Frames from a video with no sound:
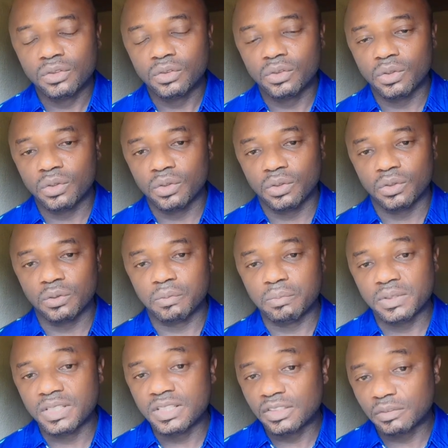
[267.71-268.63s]
to
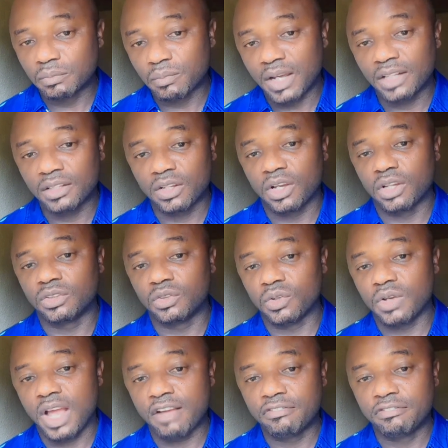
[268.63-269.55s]
be dismantled or
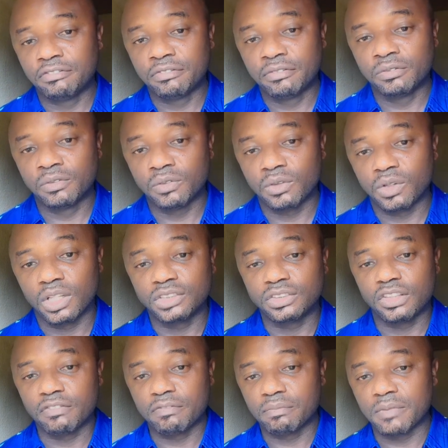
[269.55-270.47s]
to have loss
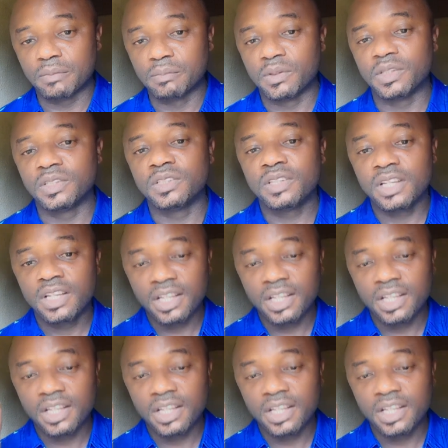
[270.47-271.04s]
of memory,